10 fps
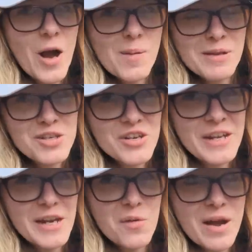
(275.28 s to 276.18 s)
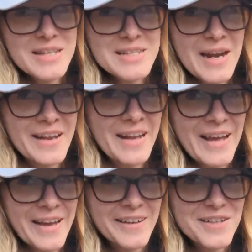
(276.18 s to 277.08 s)
I'm literally getting wet standing
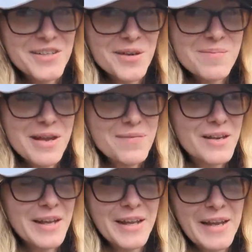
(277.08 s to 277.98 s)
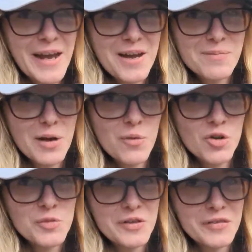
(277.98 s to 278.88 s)
here, so I'm definitely going to get out my
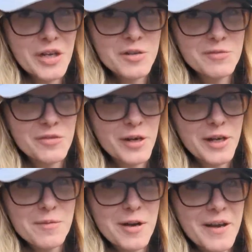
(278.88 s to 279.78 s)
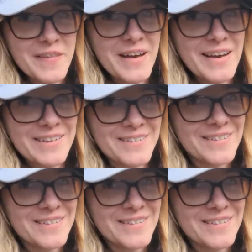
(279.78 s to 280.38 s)
waterproof coat before I go behind there.